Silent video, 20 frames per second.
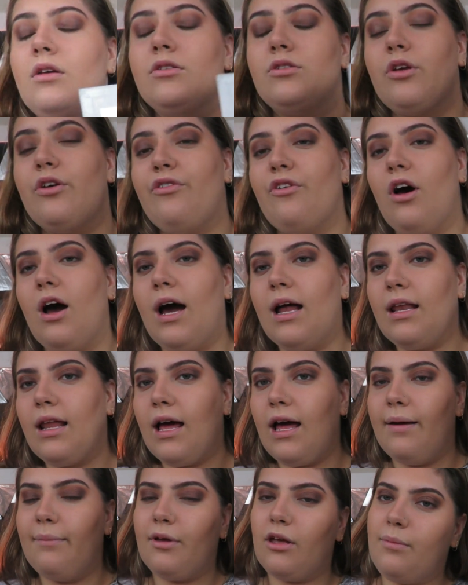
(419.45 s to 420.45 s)
So for
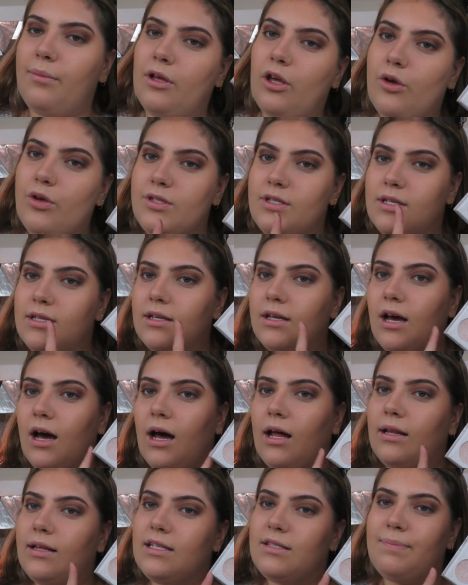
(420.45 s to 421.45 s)
highlight, I'm going to be using
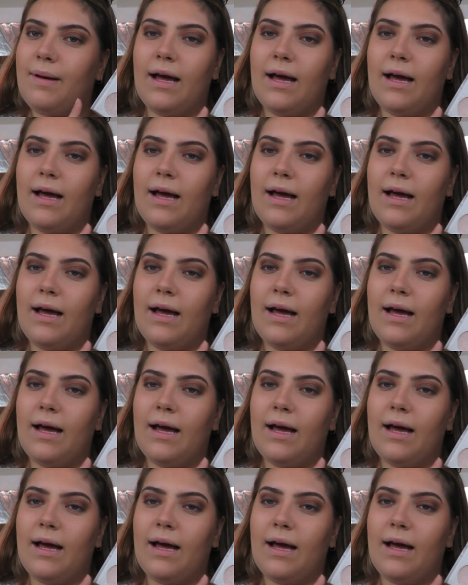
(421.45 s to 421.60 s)
Carli's